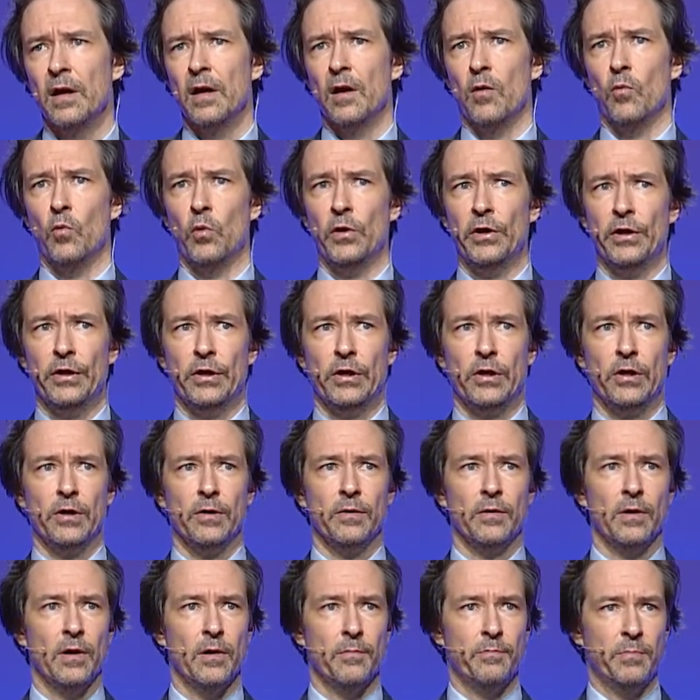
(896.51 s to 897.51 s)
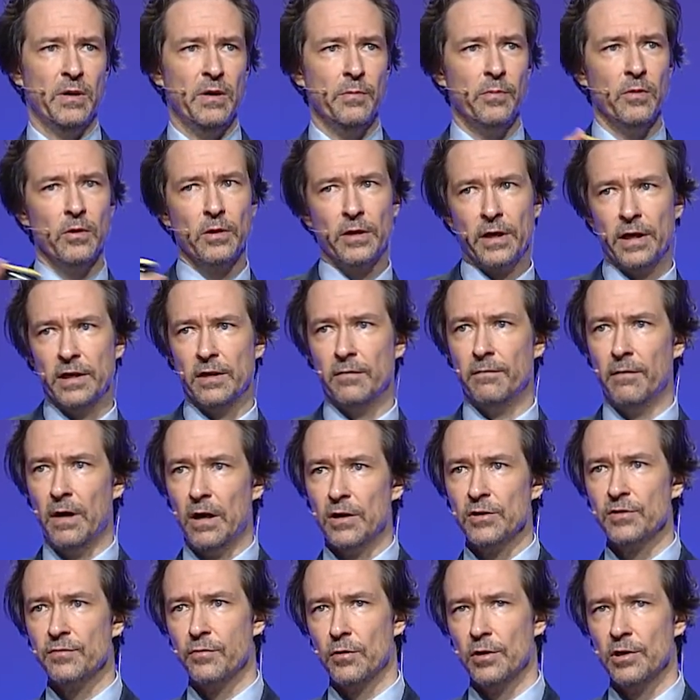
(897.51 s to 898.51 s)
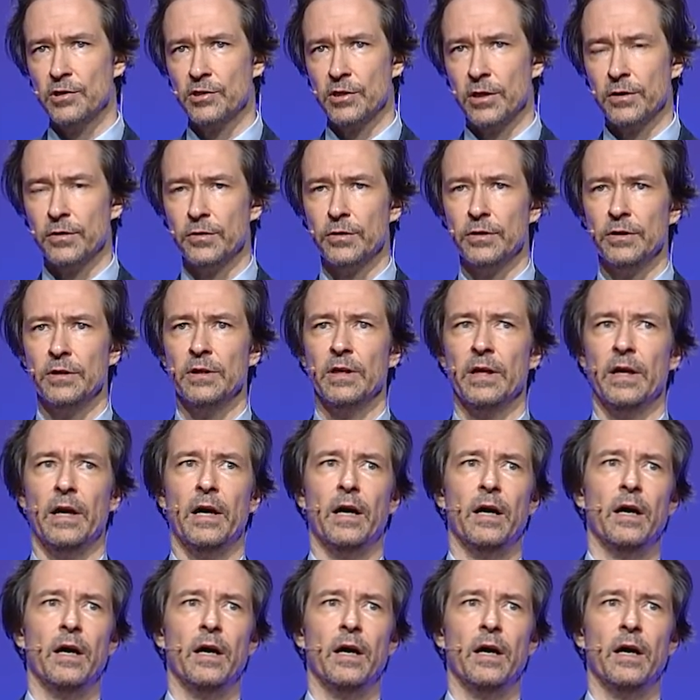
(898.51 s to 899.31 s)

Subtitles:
where people kind of vouch for each other